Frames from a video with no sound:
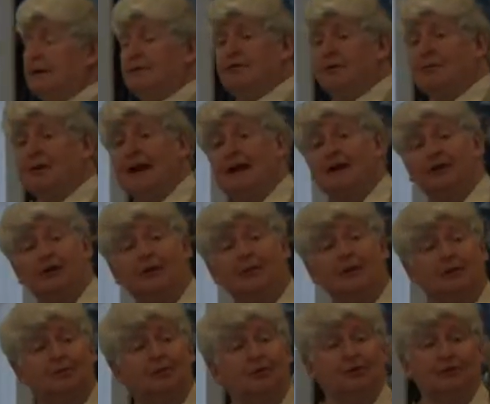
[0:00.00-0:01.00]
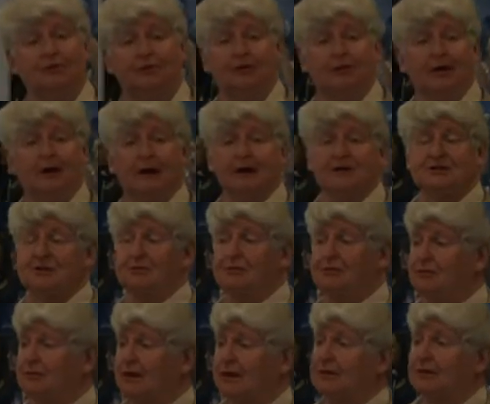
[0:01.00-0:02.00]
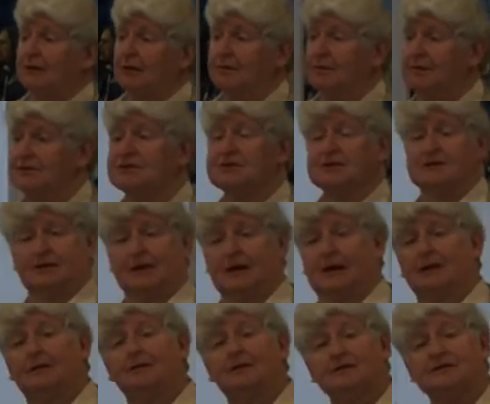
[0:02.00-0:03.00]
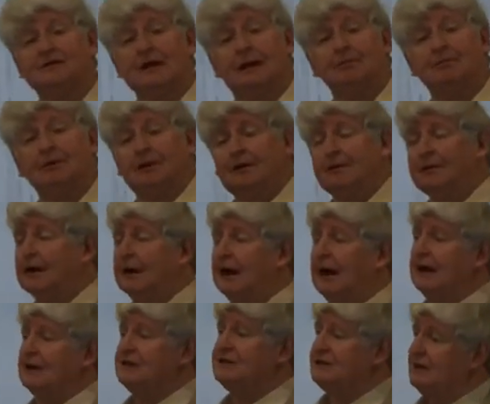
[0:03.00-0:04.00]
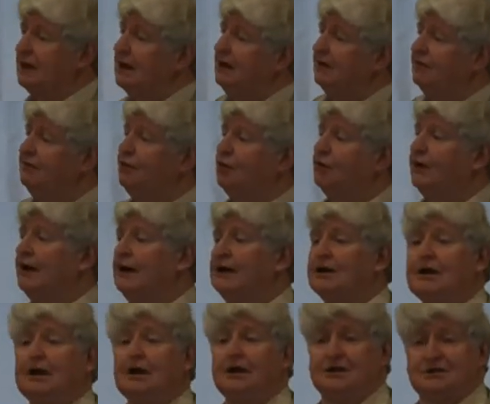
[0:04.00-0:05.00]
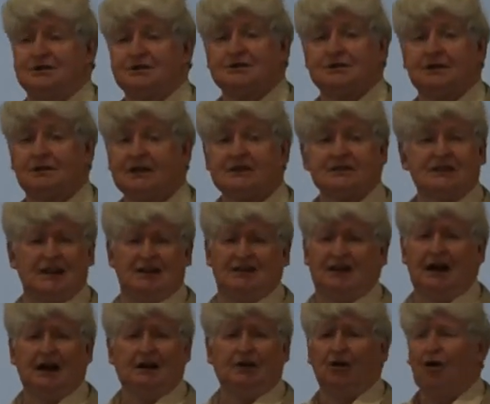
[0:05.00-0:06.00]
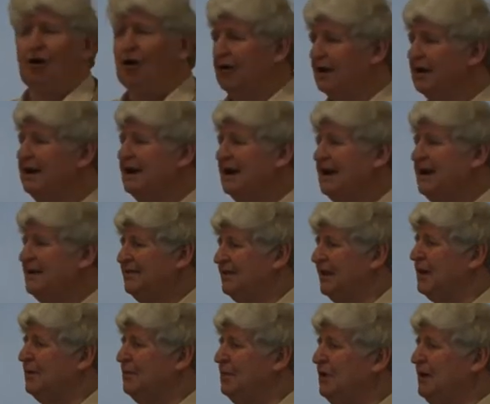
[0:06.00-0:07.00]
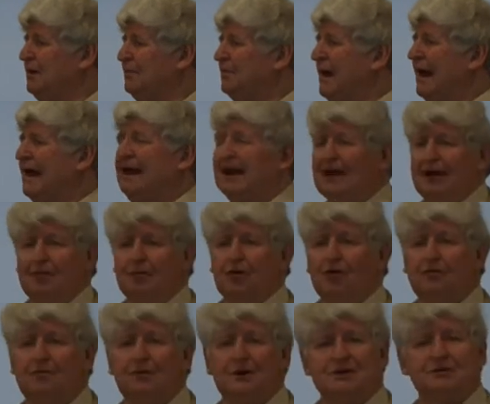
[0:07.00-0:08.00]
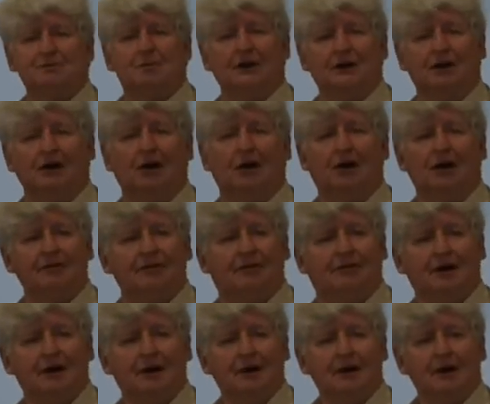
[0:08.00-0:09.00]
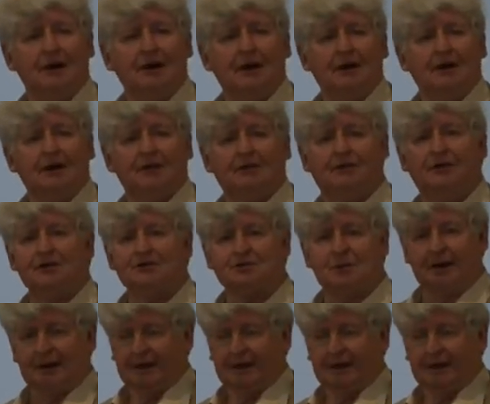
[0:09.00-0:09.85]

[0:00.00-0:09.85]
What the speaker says: from an economic point of view, only has to reflect on this thing that's happened in the last 14 years. That's not how long the community banking movement's been alive. The first one